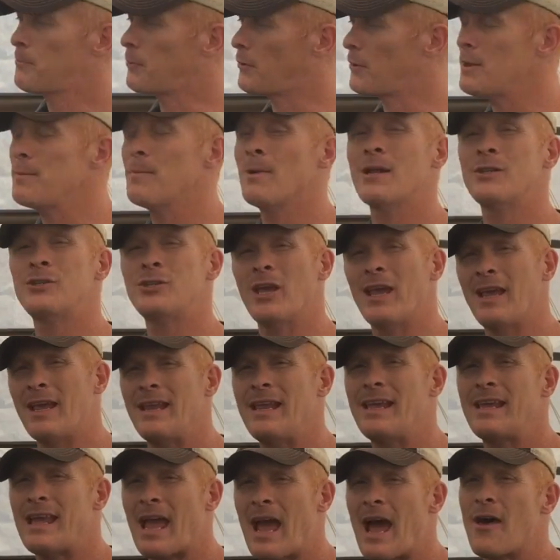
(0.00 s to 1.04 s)
pretty much
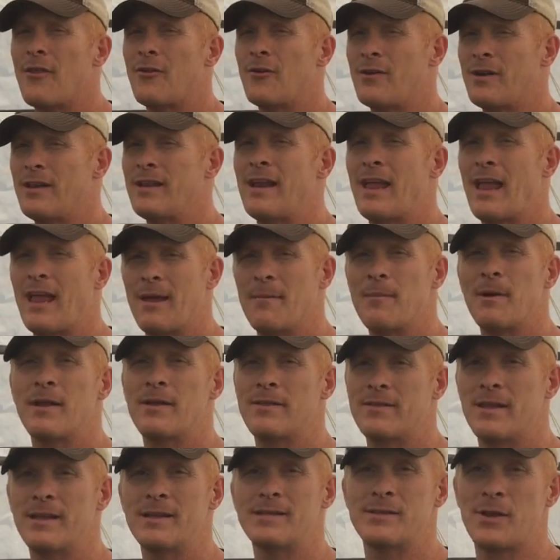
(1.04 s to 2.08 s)
any gathered in hammock
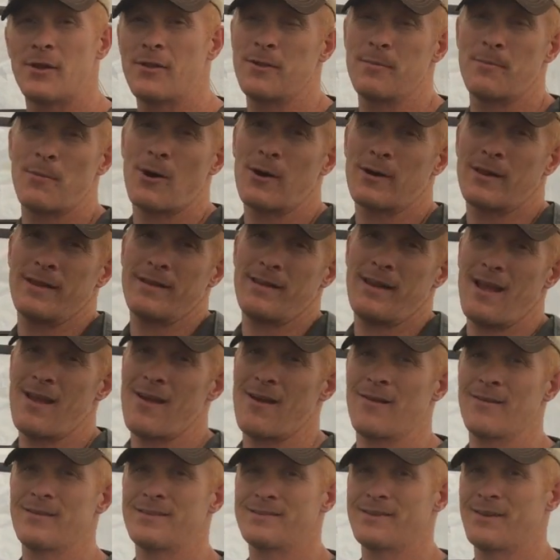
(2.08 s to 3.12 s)
that's on the market
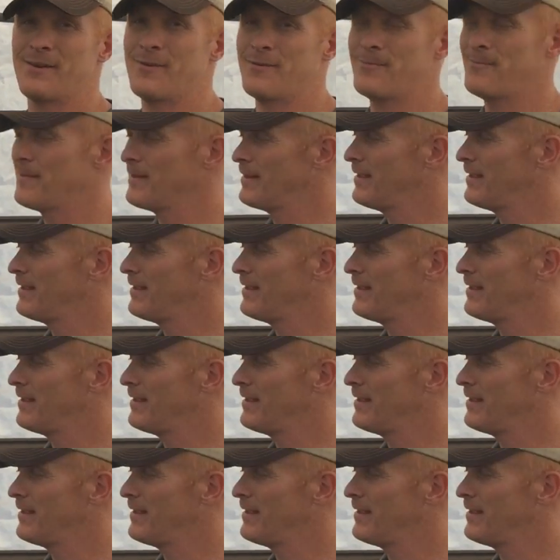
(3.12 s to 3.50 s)
now. So